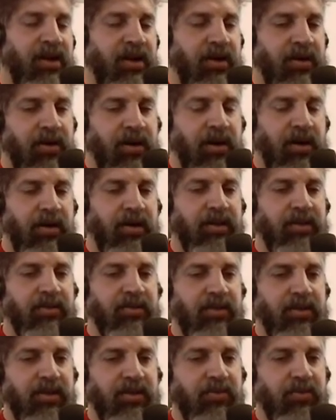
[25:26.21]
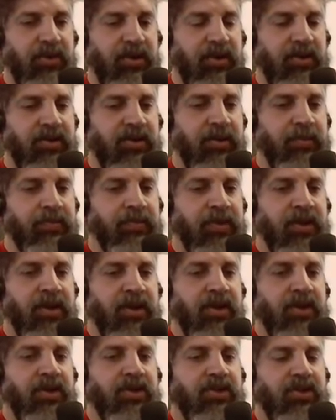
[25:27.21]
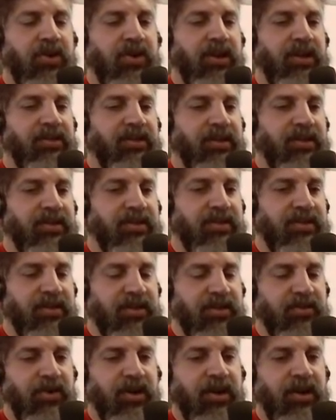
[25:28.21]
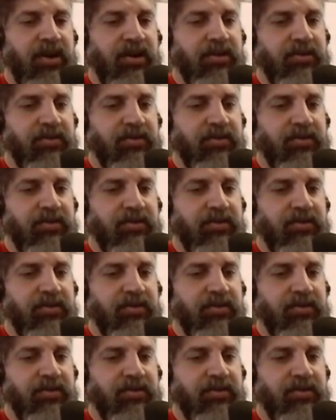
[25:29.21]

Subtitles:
how it works. So in this regard,